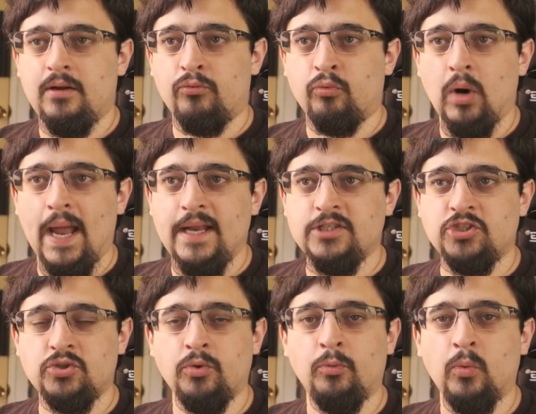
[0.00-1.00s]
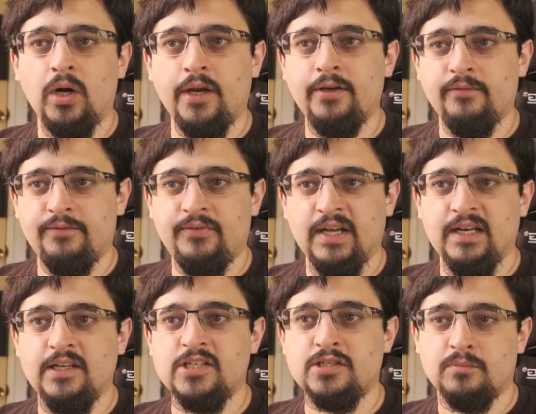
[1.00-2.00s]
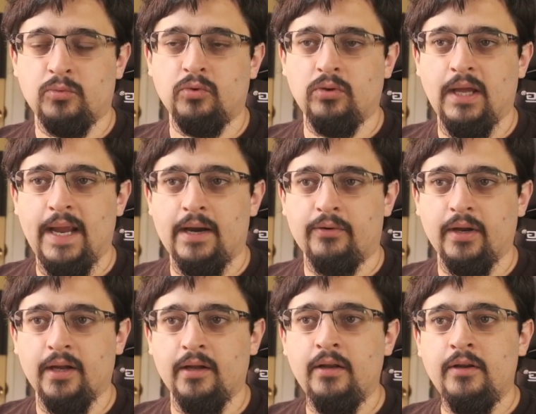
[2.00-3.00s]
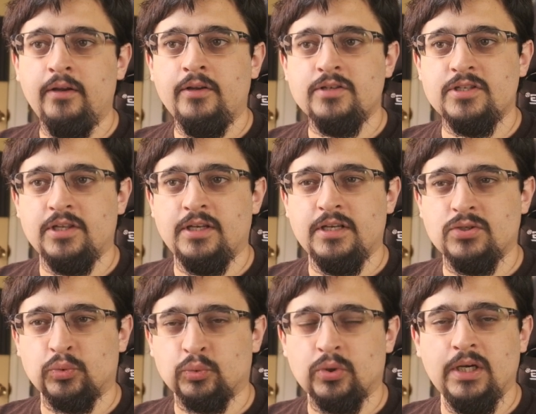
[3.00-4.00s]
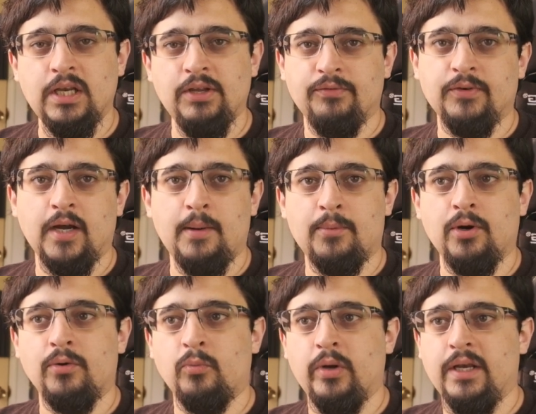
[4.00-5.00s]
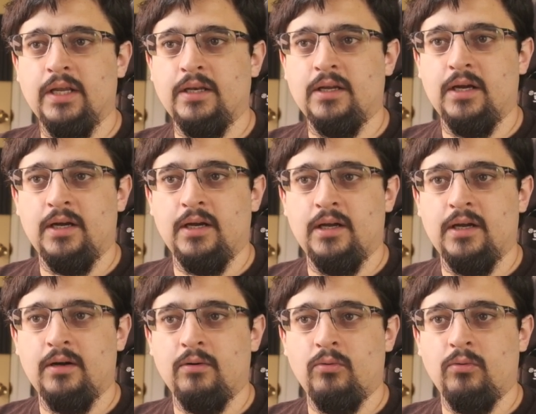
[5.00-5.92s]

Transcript: red to one fairly small area so that it's really vibrant when it, uh,